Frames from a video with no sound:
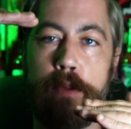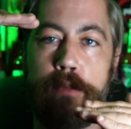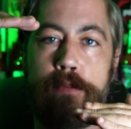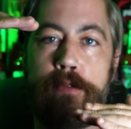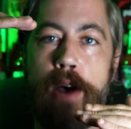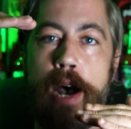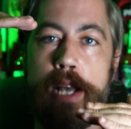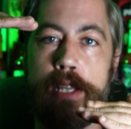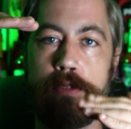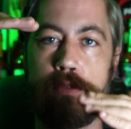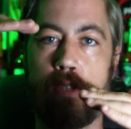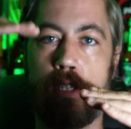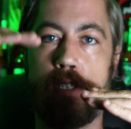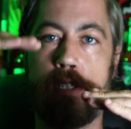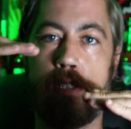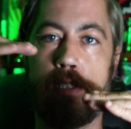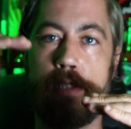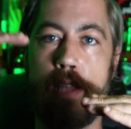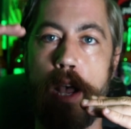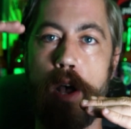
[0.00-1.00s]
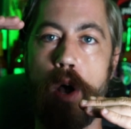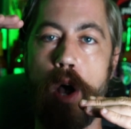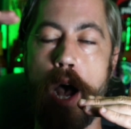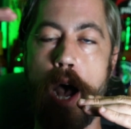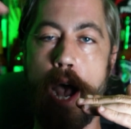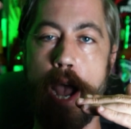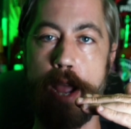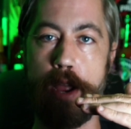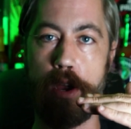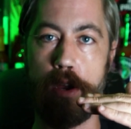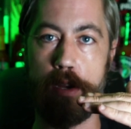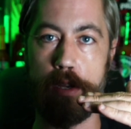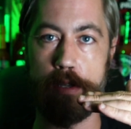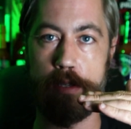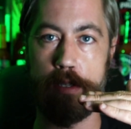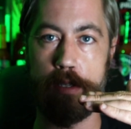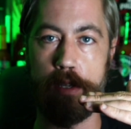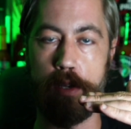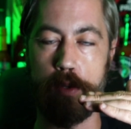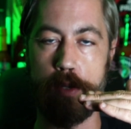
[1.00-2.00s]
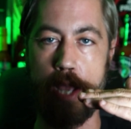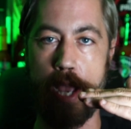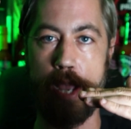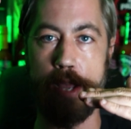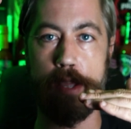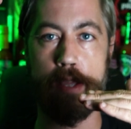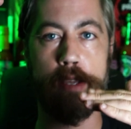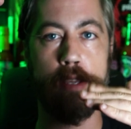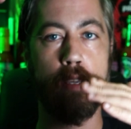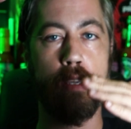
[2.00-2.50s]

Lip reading: and phosphorus is now higher. Okay?